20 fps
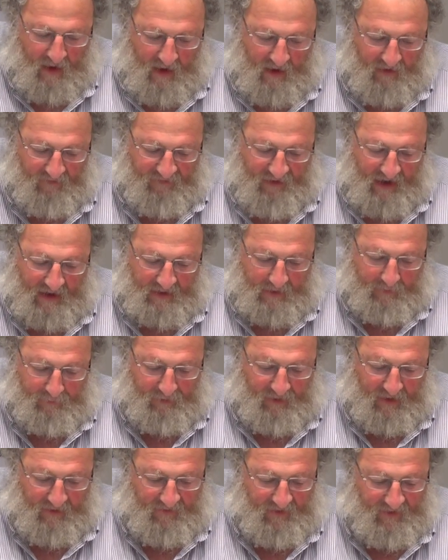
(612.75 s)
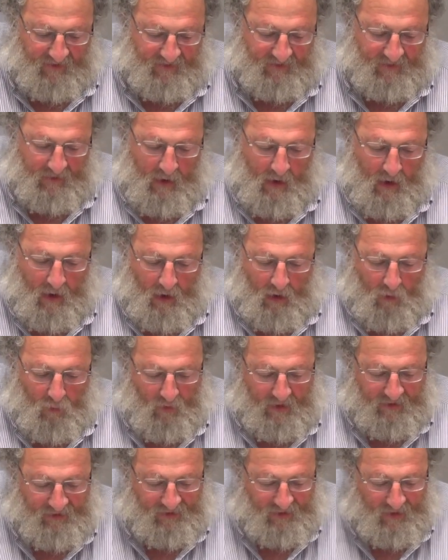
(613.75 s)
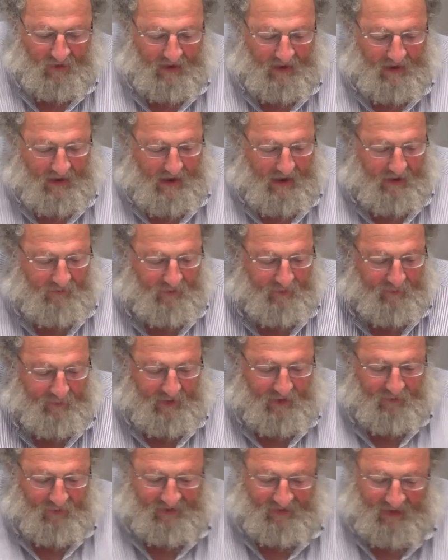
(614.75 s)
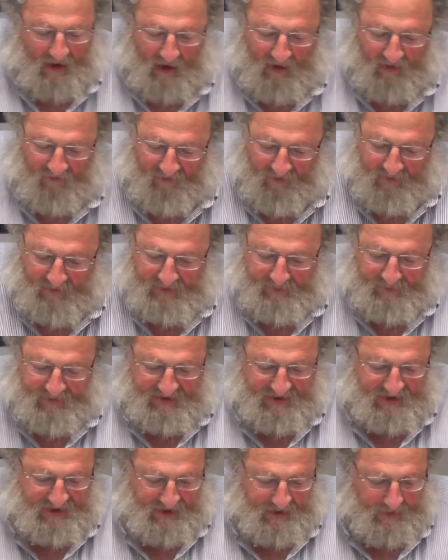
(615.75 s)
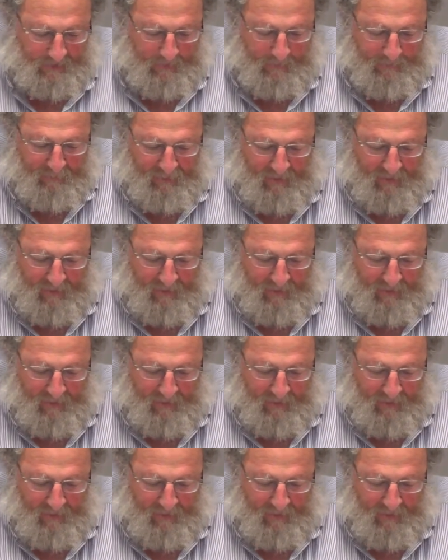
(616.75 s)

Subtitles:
In fact, the previous winter, he had been retired from his position